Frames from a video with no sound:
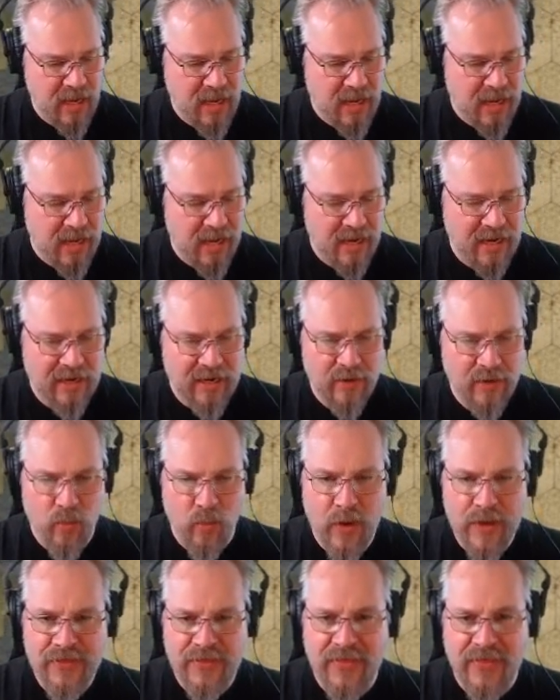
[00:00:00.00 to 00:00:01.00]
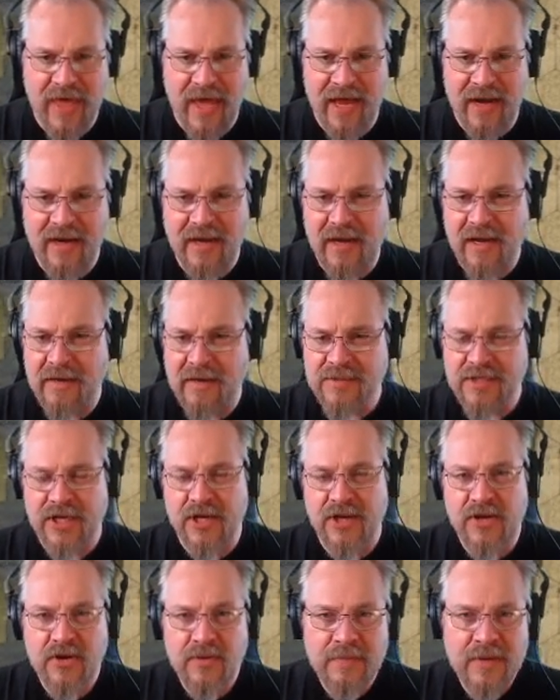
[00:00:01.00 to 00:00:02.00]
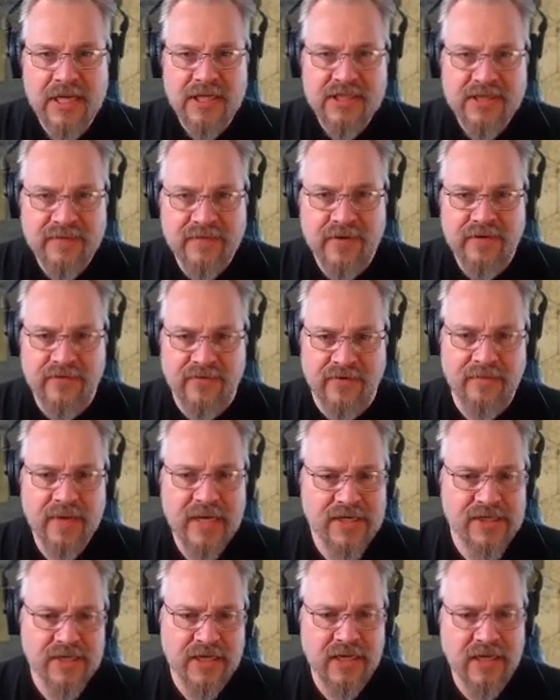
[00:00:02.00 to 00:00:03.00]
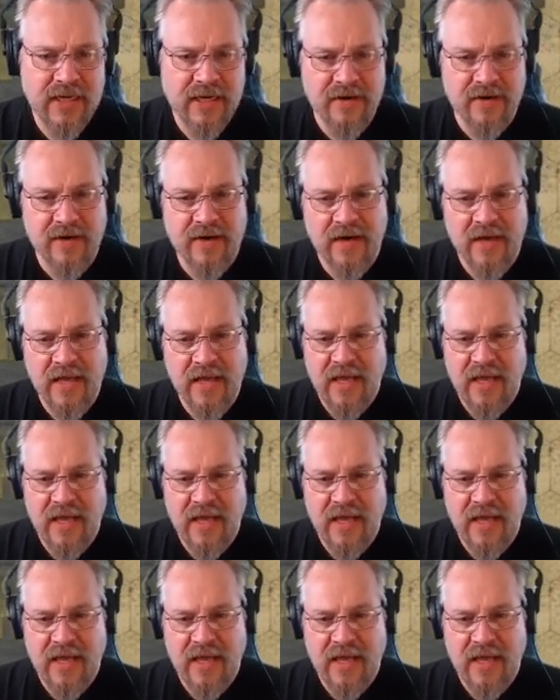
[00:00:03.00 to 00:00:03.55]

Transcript: And with that comes a new piece of information here.